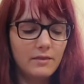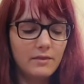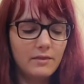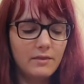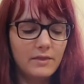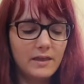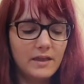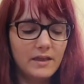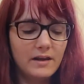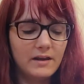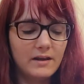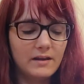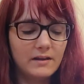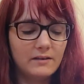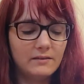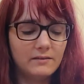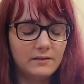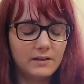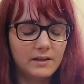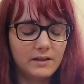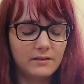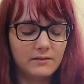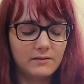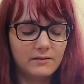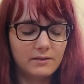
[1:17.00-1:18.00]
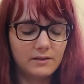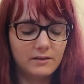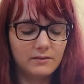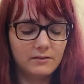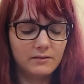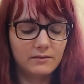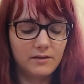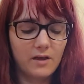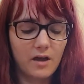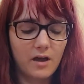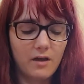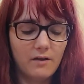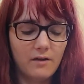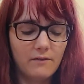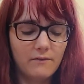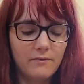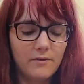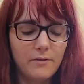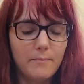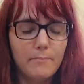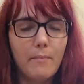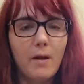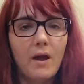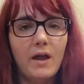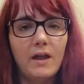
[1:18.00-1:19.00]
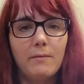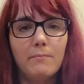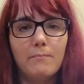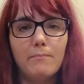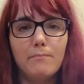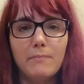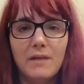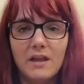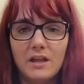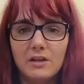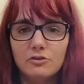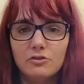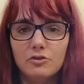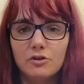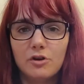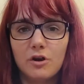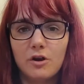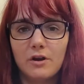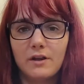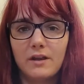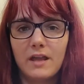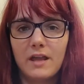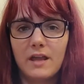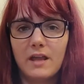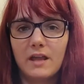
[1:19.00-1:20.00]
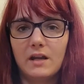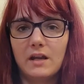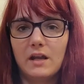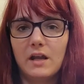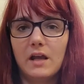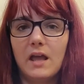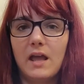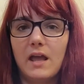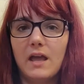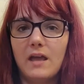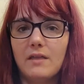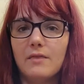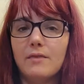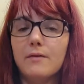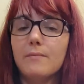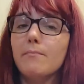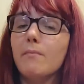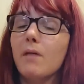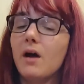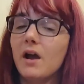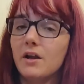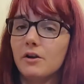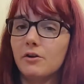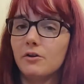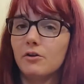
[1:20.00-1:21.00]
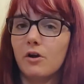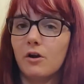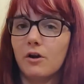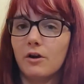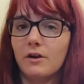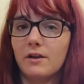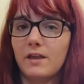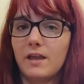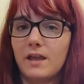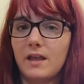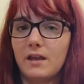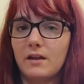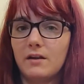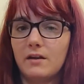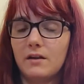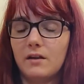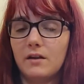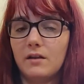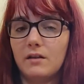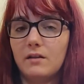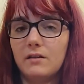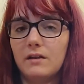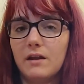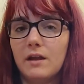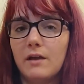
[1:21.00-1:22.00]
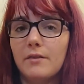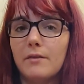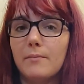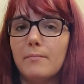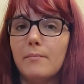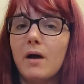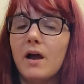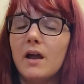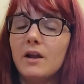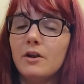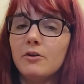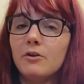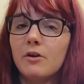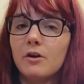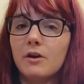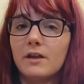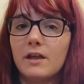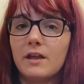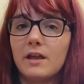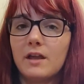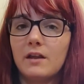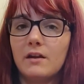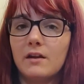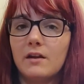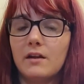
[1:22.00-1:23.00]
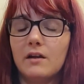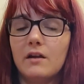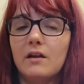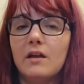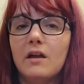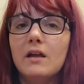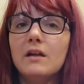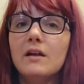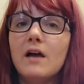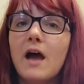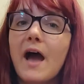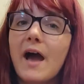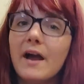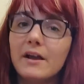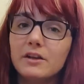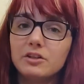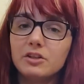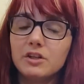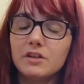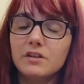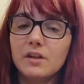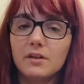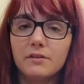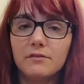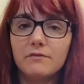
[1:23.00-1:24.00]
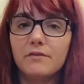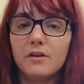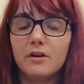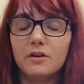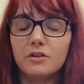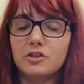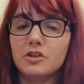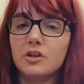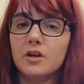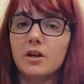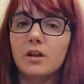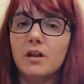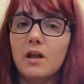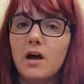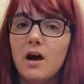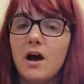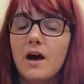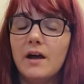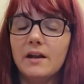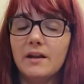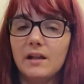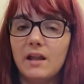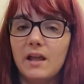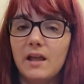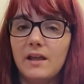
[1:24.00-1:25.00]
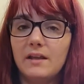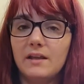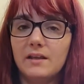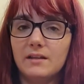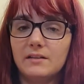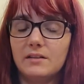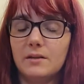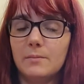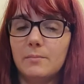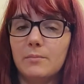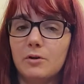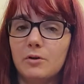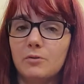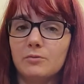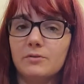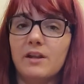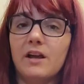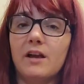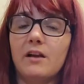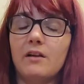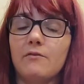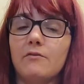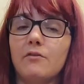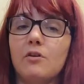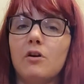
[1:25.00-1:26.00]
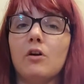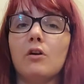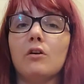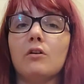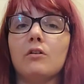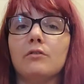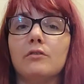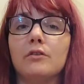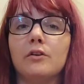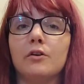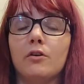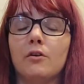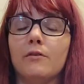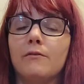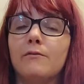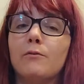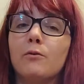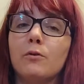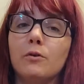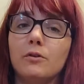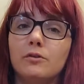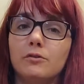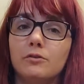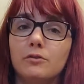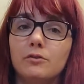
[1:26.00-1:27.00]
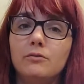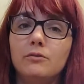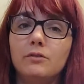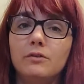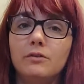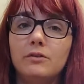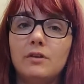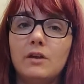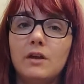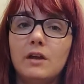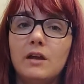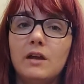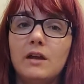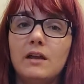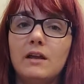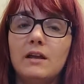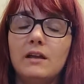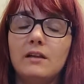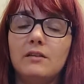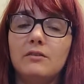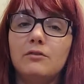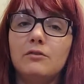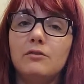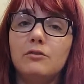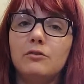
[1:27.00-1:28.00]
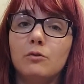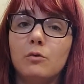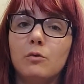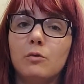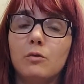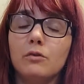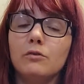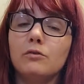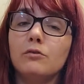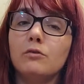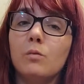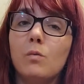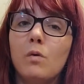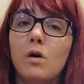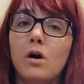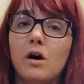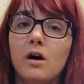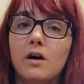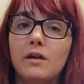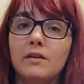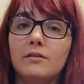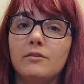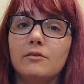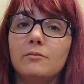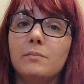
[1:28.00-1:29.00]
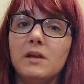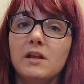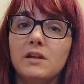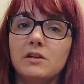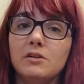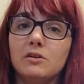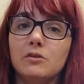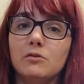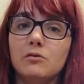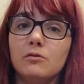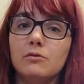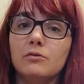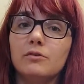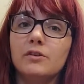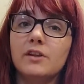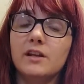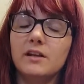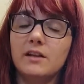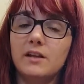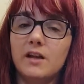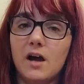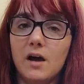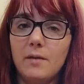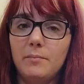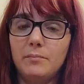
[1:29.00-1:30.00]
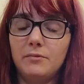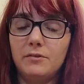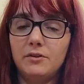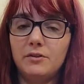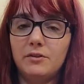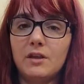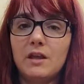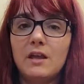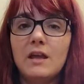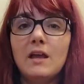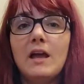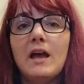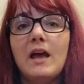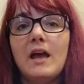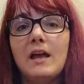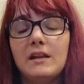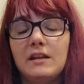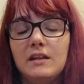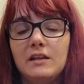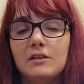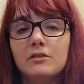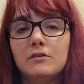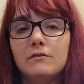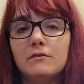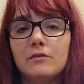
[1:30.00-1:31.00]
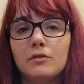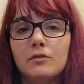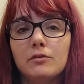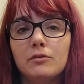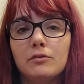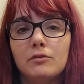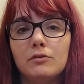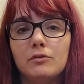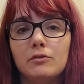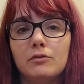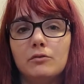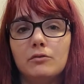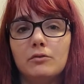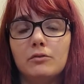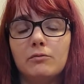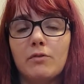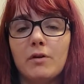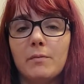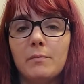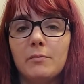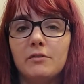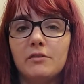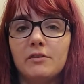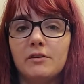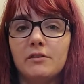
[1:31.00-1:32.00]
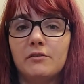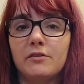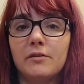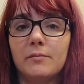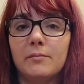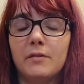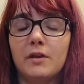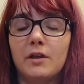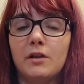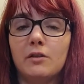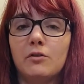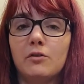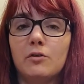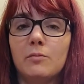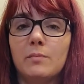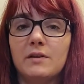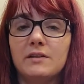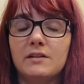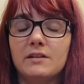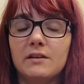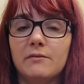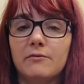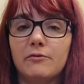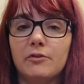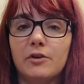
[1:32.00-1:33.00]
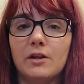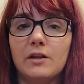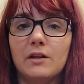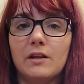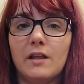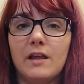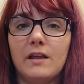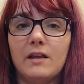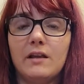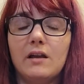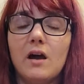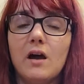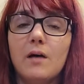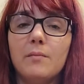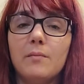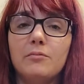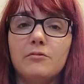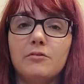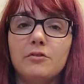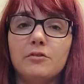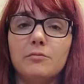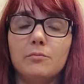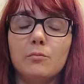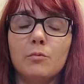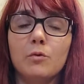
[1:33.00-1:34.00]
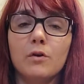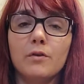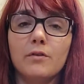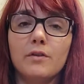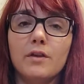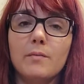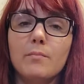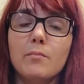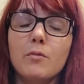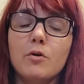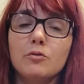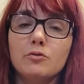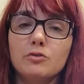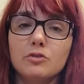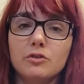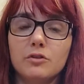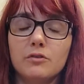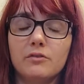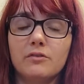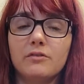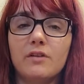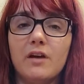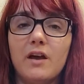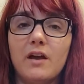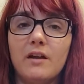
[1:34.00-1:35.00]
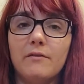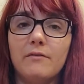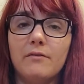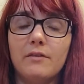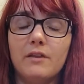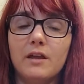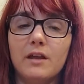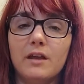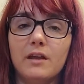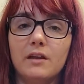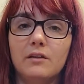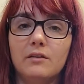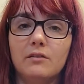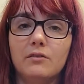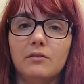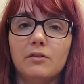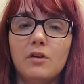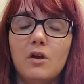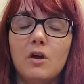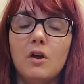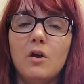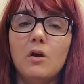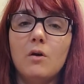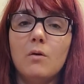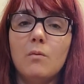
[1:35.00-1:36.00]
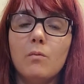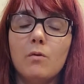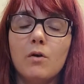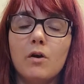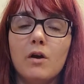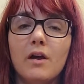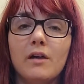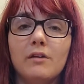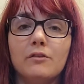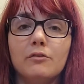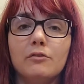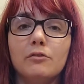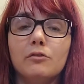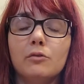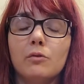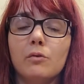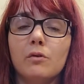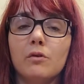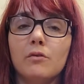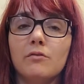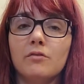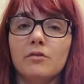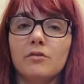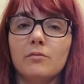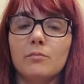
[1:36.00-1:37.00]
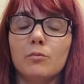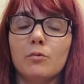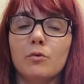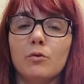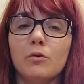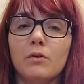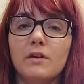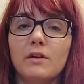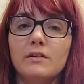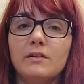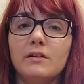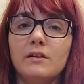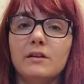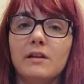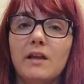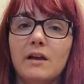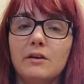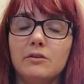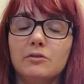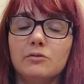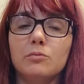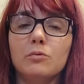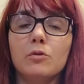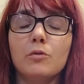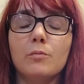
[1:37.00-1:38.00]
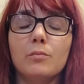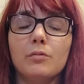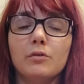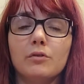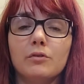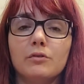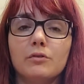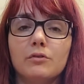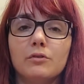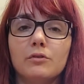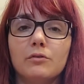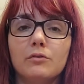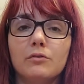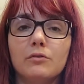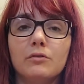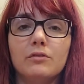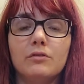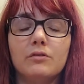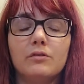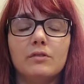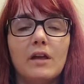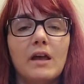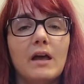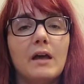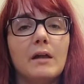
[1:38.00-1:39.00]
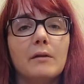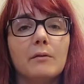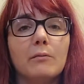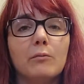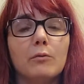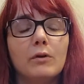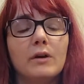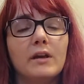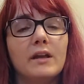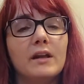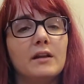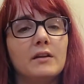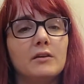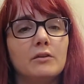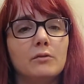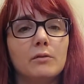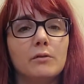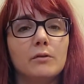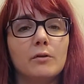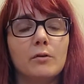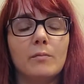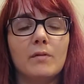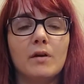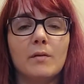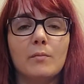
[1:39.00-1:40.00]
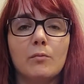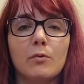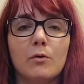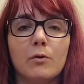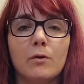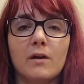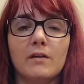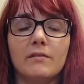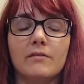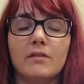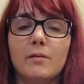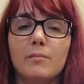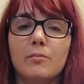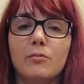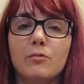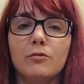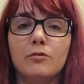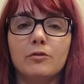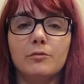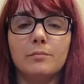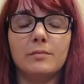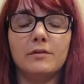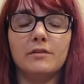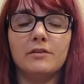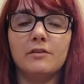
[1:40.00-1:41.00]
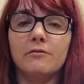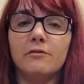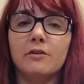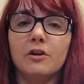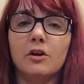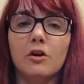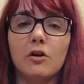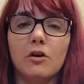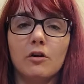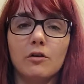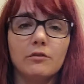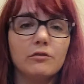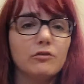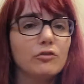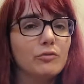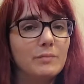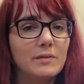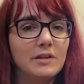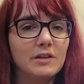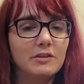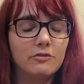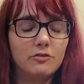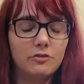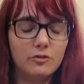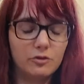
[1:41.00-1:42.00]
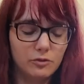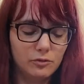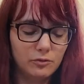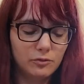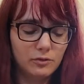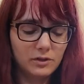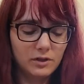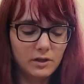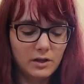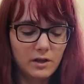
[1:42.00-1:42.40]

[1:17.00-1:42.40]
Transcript: It consists of the major arcana and the minor arcana. Now the minor arcana actually does function a lot like a typical deck of cards. There are 4 suits. It's swords, wands, pentacles, and cups. And each of those suits represents something a little bit different. Like cups is more the emotional side of things, whereas swords is more intellectual pursuits. And we'll get into a little bit more as I pull specific cards from each suit.